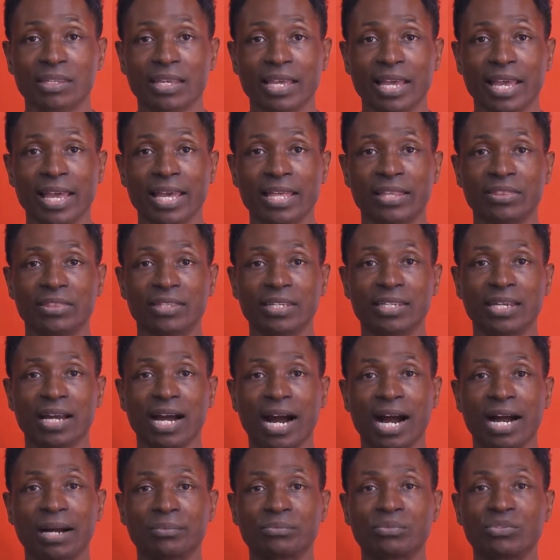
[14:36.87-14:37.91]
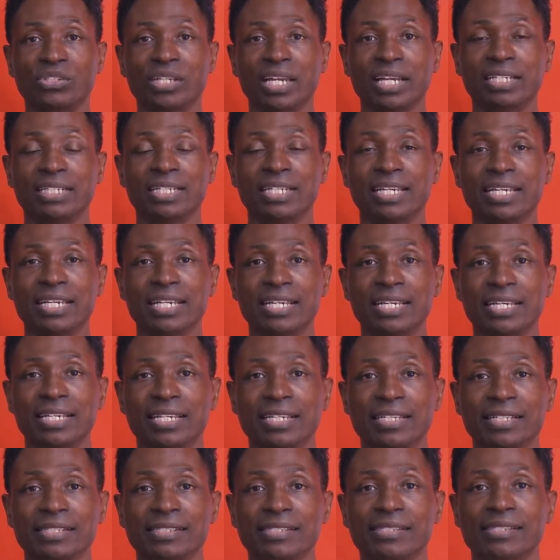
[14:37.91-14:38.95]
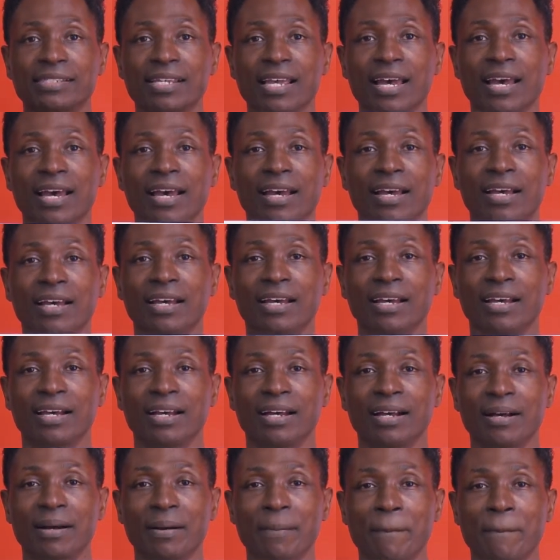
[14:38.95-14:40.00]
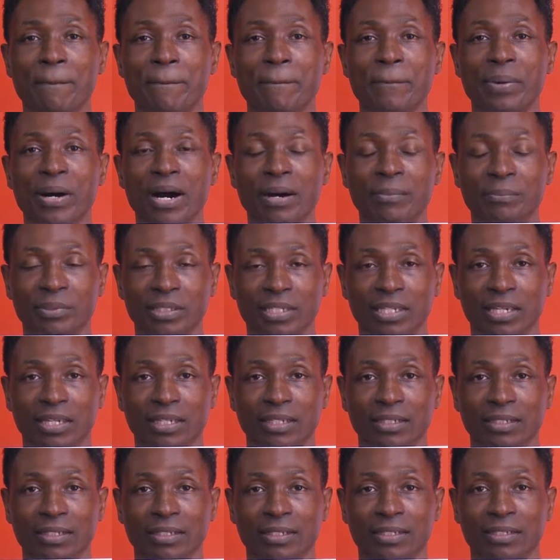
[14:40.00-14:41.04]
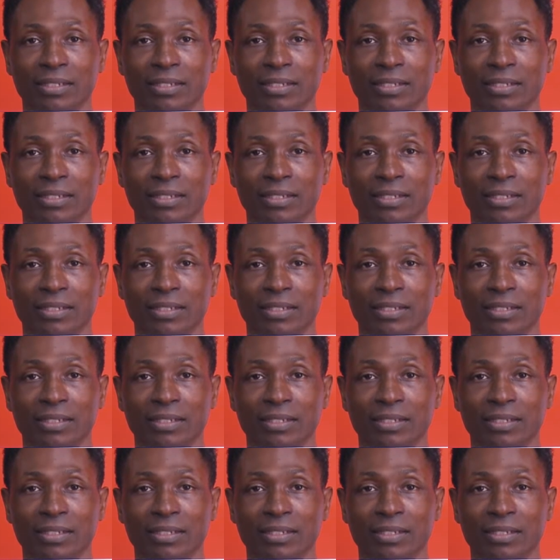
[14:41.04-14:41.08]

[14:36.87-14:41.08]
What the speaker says: And the object is pumpkin.